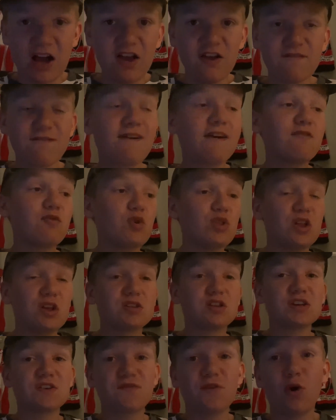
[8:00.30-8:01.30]
for everyone that
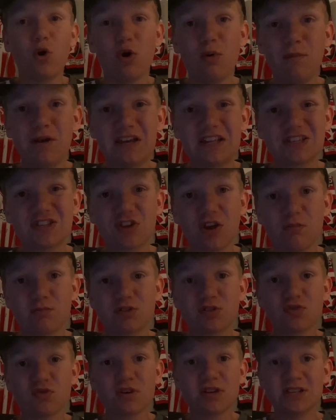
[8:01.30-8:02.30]
does vote on my Instagram
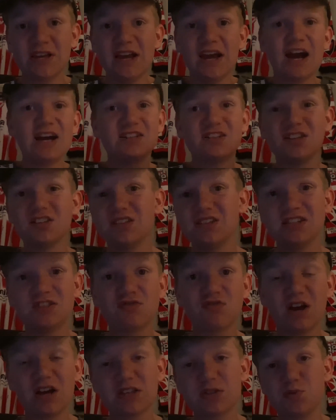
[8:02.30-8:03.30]
stories and does
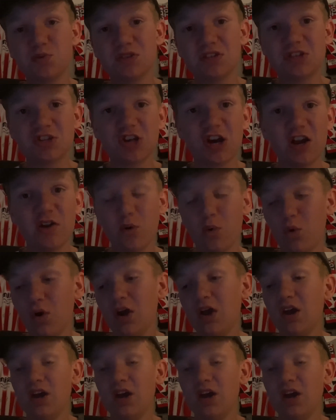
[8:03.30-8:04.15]
interact with the channel.